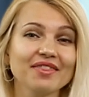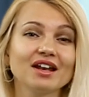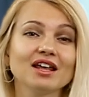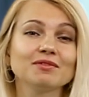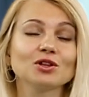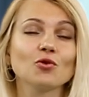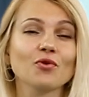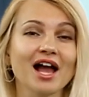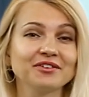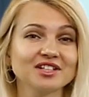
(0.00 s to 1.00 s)
at the level
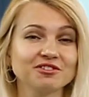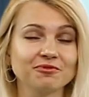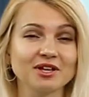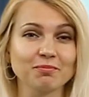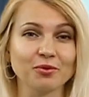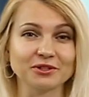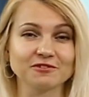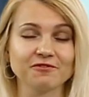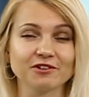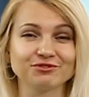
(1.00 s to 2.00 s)
of
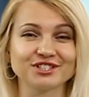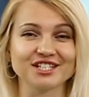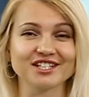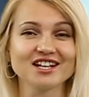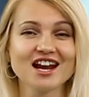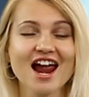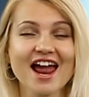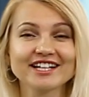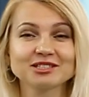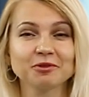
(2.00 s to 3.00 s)
103.50.
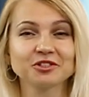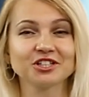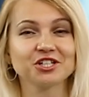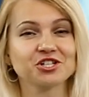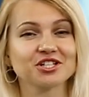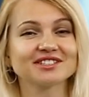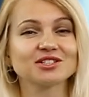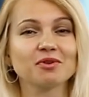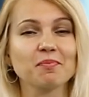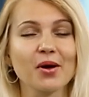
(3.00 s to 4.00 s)

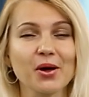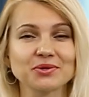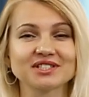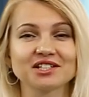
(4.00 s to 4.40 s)
Expectations of a pause